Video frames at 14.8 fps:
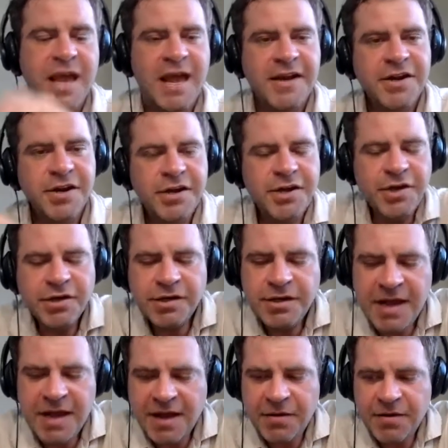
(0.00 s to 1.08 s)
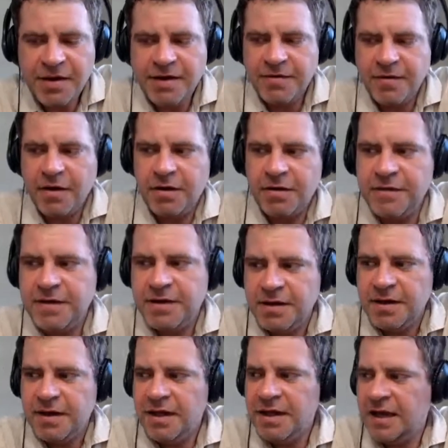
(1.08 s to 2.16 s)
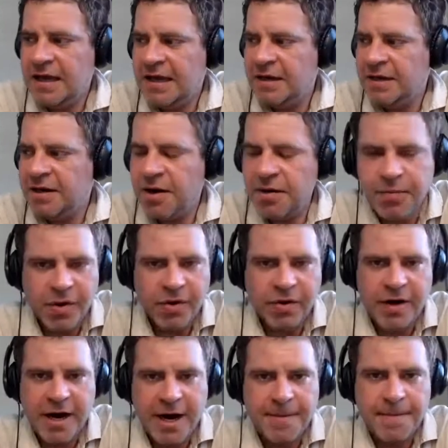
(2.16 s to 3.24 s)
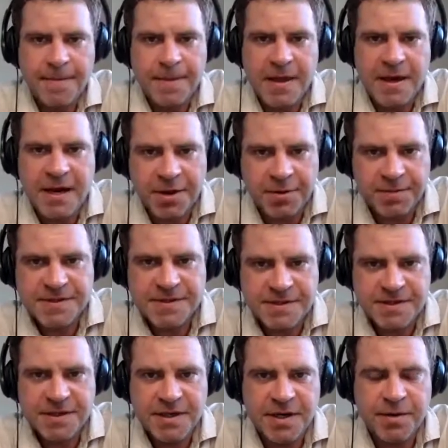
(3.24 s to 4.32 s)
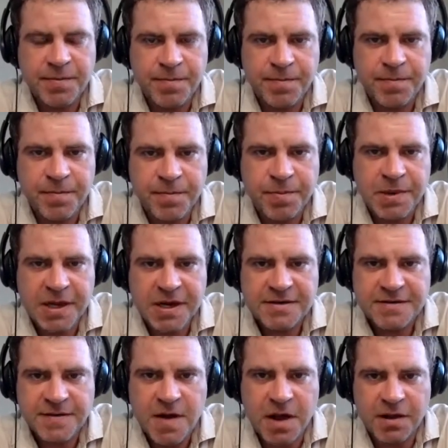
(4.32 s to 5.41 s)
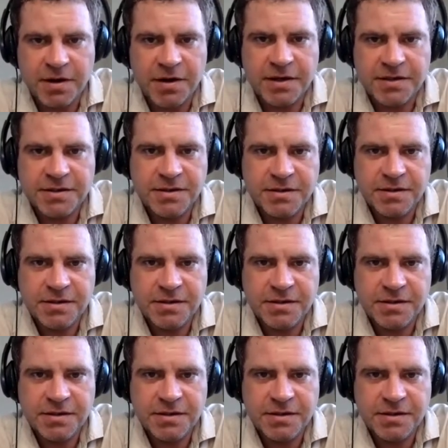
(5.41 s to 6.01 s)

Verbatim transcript: And you're now involved in a program that helps, you know, players of colors